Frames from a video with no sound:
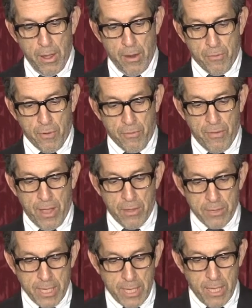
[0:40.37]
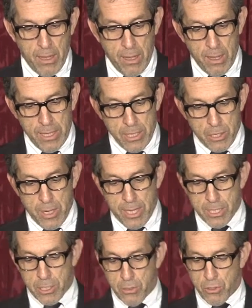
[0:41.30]
of our founding
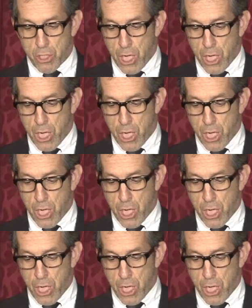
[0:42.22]
international